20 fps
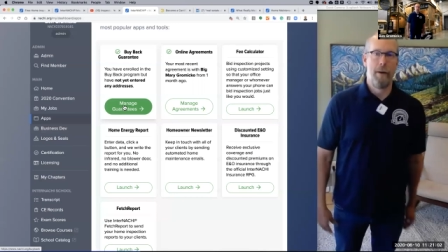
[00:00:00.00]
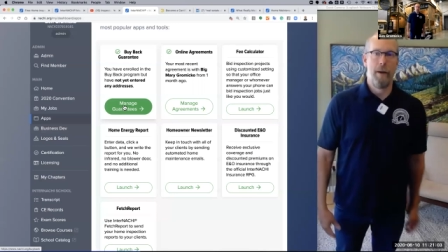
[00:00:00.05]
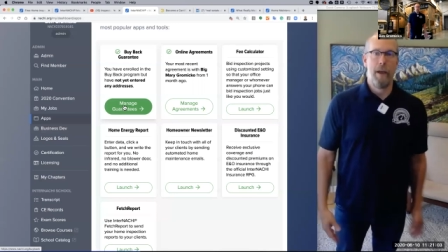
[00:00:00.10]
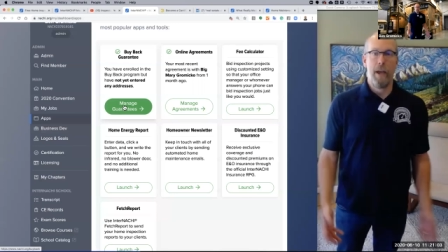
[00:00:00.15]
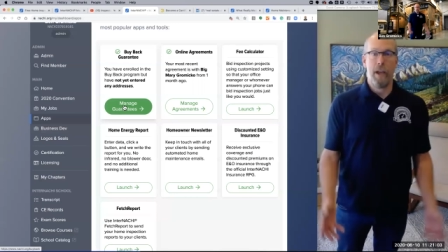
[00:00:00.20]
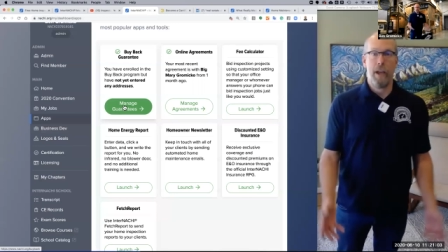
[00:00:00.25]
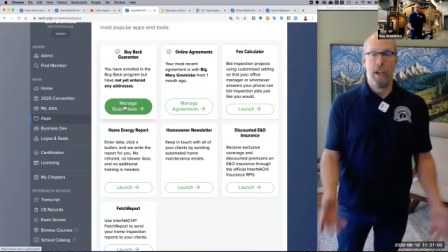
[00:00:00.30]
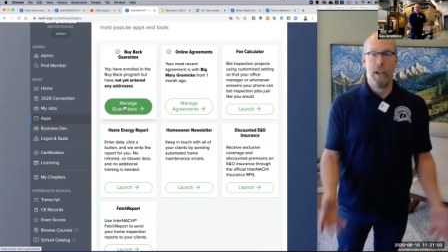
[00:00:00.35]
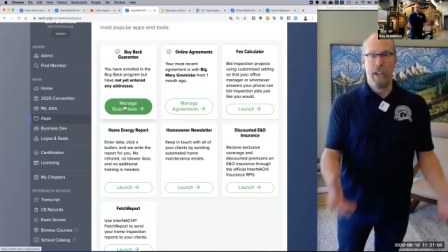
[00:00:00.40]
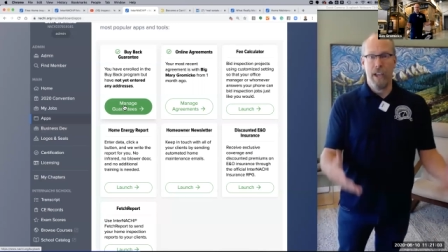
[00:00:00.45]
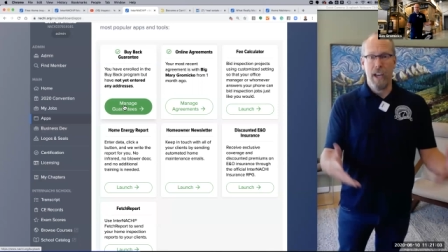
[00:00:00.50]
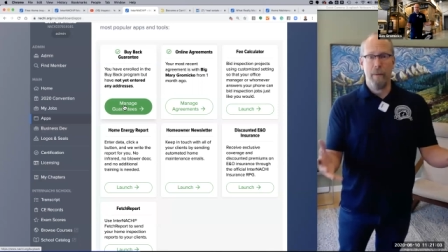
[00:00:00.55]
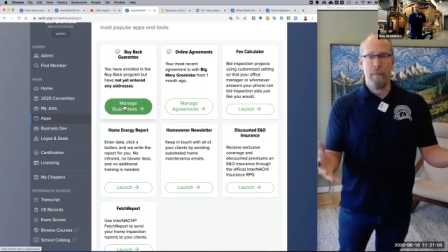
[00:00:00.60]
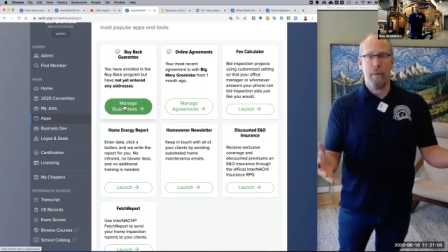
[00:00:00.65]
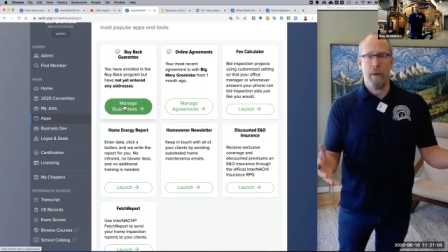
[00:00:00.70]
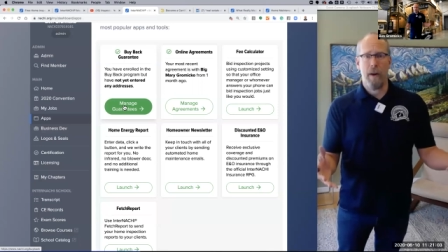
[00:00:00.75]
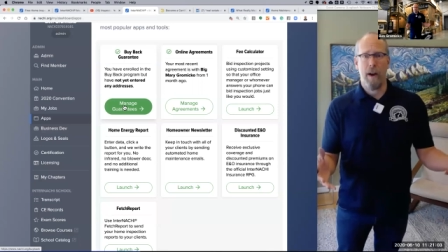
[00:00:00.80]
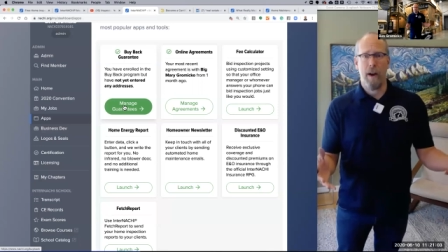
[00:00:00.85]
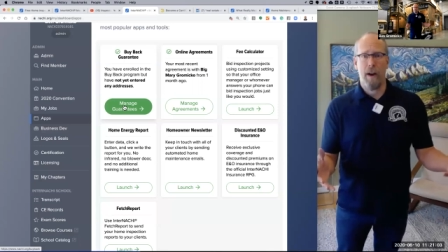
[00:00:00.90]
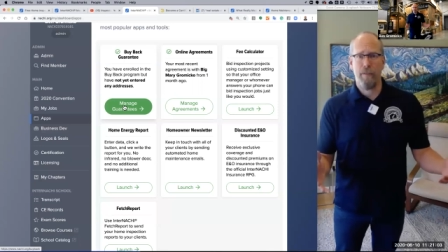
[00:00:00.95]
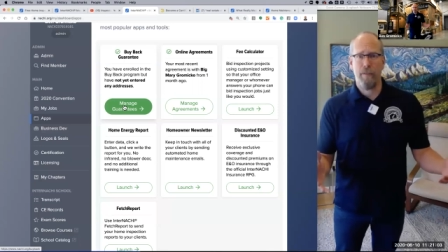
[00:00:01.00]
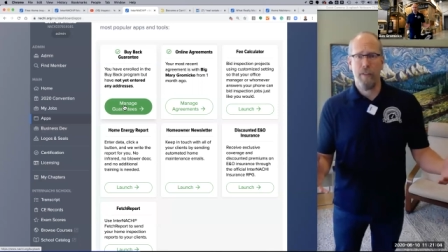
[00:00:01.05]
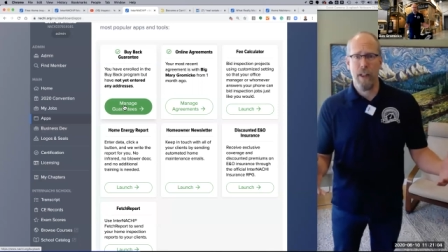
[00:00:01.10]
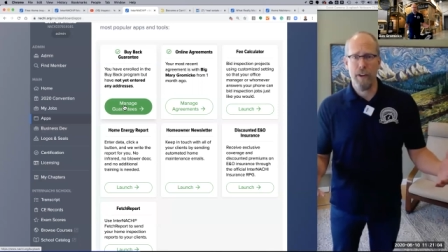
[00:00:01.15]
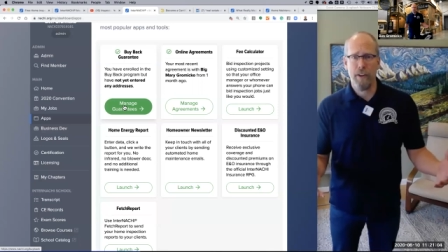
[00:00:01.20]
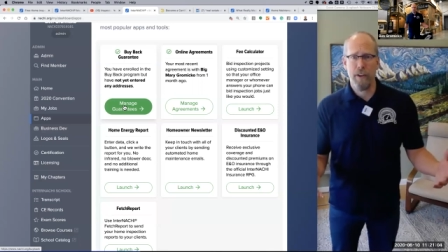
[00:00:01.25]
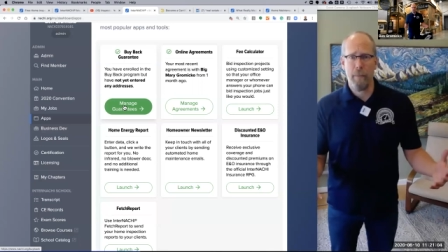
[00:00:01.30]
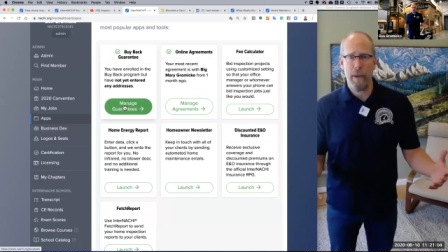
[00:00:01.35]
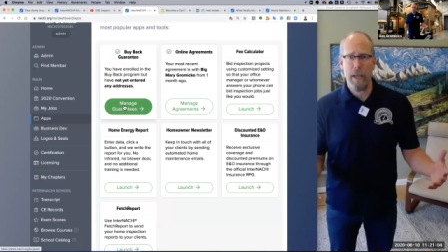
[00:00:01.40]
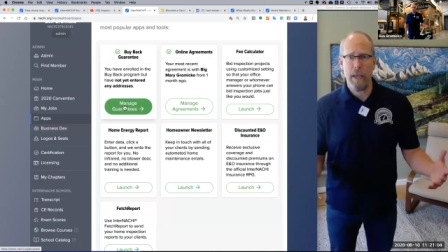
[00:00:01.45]
You got a flood in
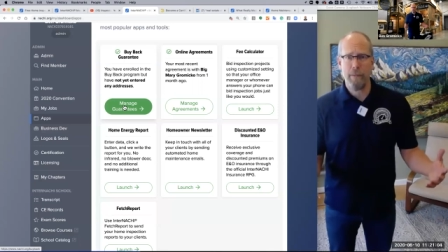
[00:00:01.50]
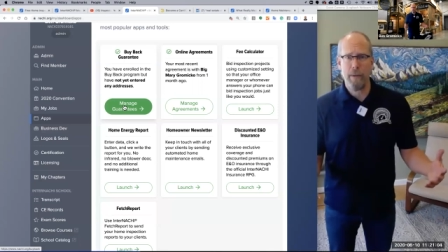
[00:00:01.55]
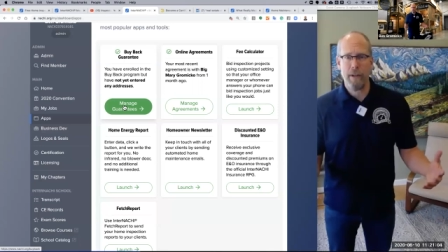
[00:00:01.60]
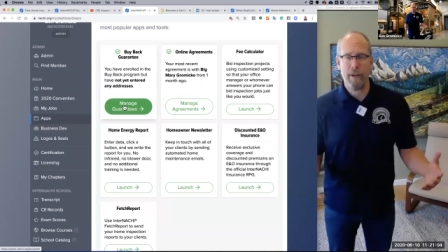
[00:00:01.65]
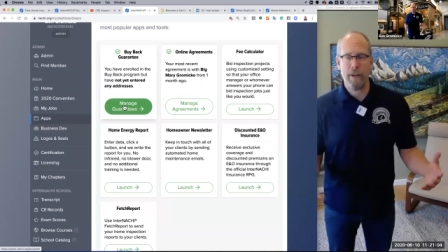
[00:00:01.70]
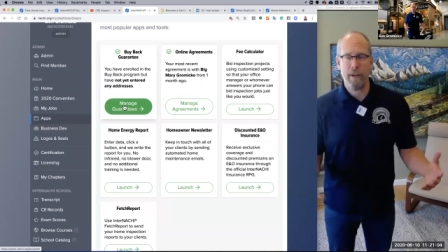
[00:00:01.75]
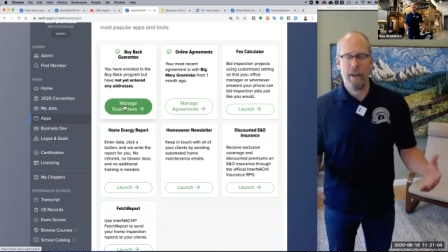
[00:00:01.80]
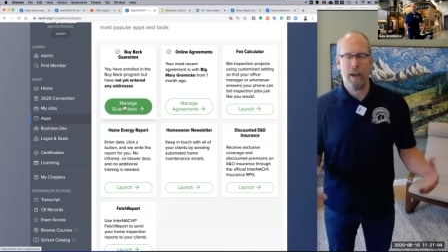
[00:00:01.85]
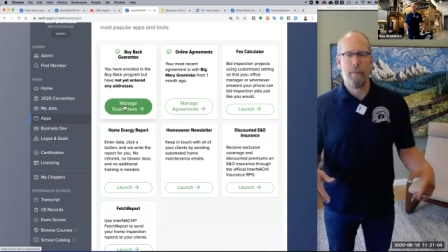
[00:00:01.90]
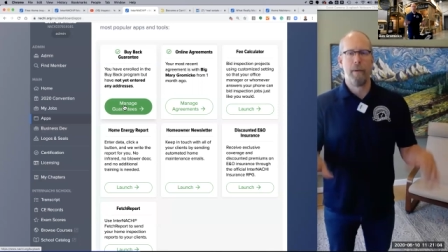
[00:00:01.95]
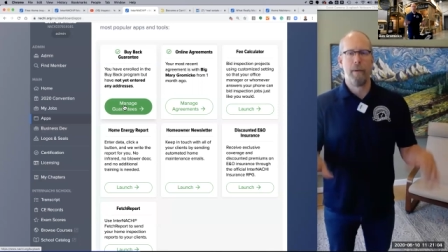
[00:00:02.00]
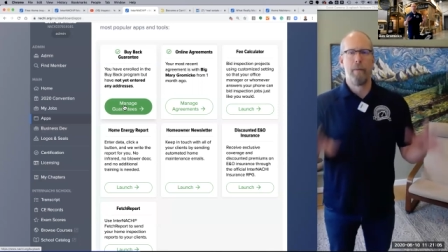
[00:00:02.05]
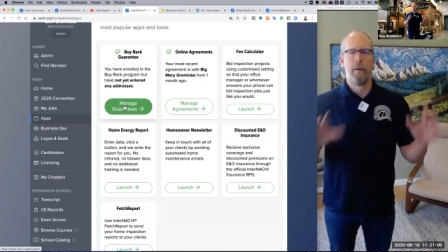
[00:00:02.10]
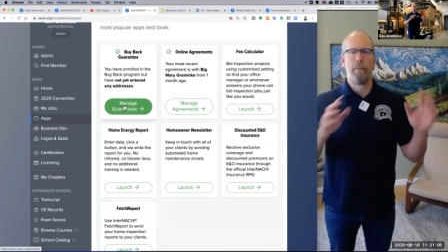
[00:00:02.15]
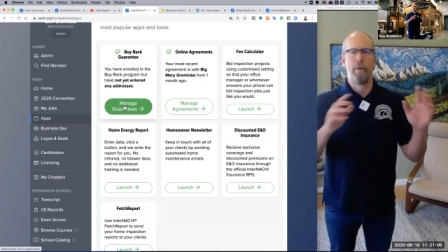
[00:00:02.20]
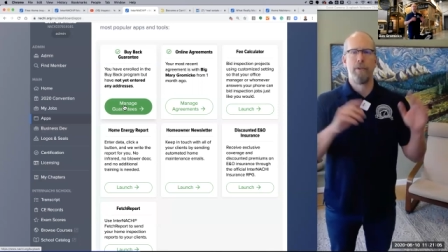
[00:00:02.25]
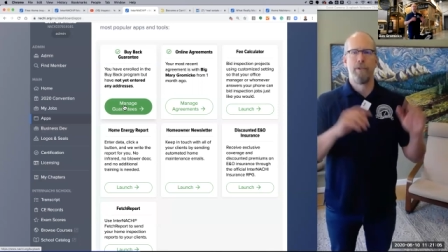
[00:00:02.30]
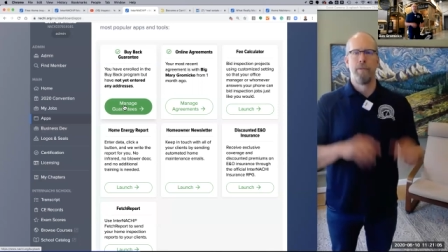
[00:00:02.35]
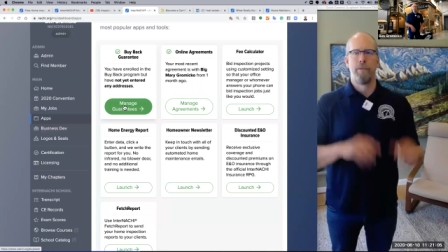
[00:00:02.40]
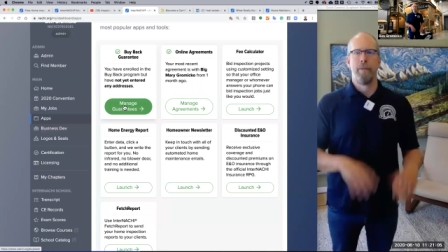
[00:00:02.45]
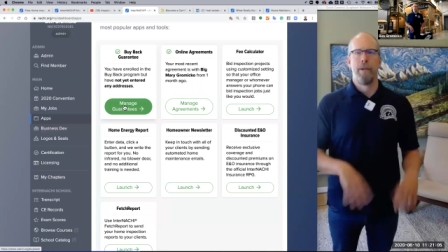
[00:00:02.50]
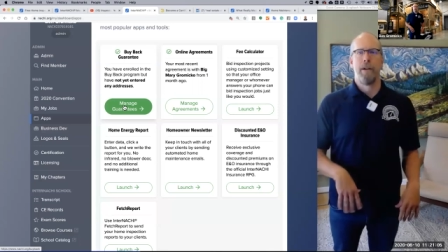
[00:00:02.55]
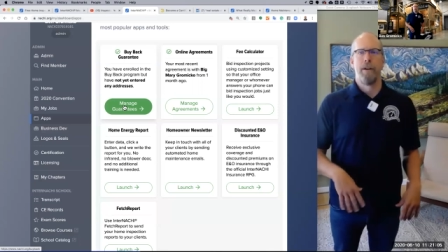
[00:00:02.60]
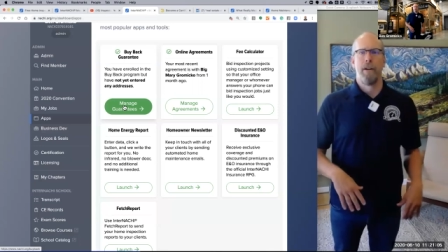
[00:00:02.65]
your basement? I'll bring my moisture meter.